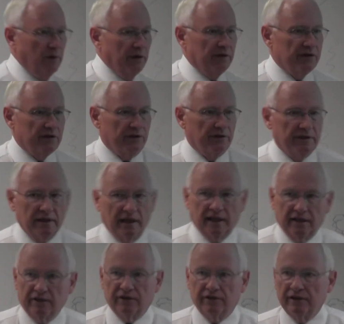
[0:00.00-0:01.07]
with a certain
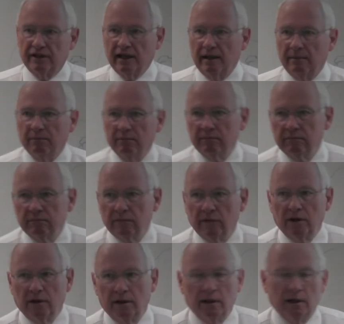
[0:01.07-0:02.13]
at a certain time.
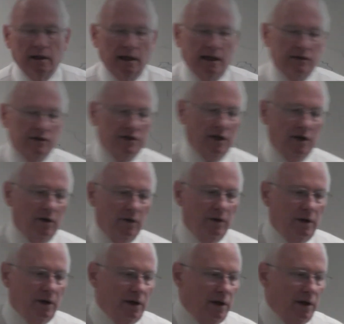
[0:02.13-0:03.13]
And so